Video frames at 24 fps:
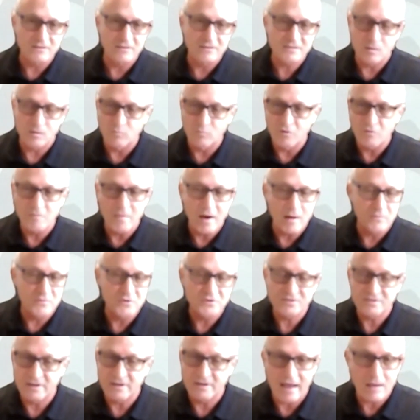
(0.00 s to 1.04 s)
some with
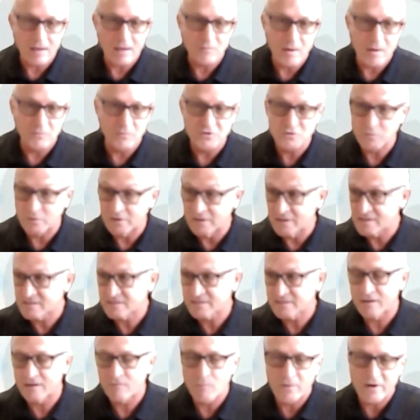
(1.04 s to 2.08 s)
members, not members. We
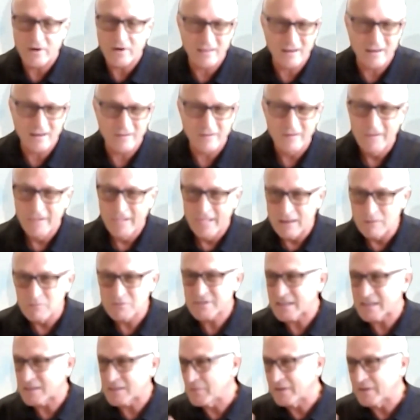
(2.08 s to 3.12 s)
listed everybody there. It
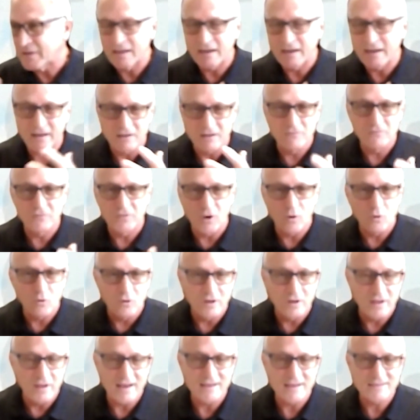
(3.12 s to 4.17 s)
was at the beginning of the
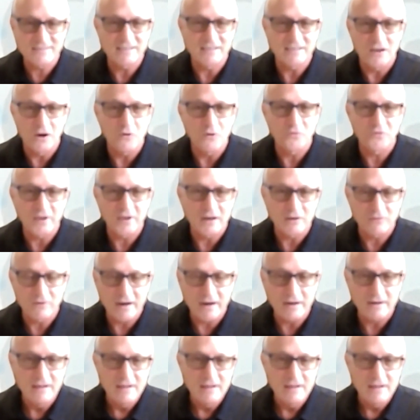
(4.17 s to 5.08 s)
whole SEO thing, right?